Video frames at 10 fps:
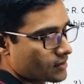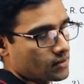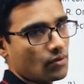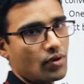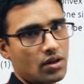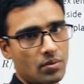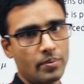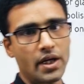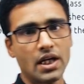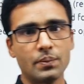somewhat a
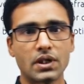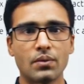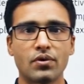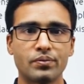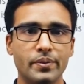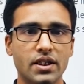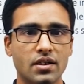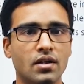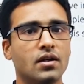medium type of bit.